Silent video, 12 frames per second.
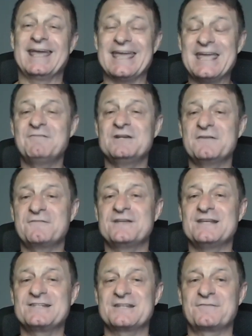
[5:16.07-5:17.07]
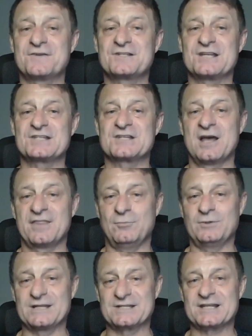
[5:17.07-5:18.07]
Even if these differences that
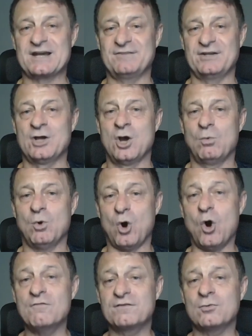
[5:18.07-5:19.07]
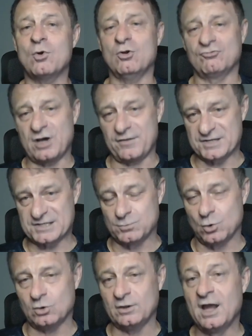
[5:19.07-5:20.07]
were discovered were overall rather
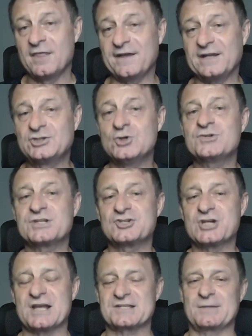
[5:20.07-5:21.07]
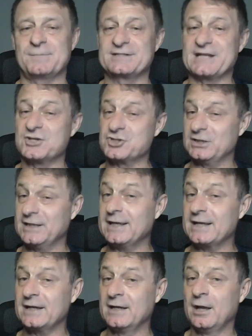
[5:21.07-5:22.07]
small, they do suggest a potential
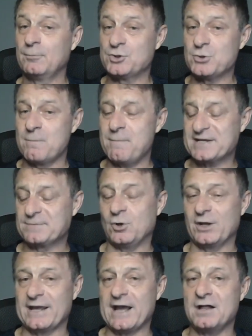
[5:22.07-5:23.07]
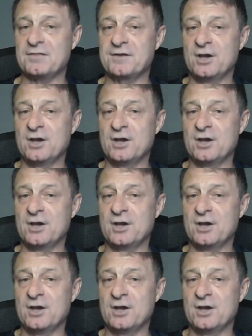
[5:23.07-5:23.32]
link between metabolic health,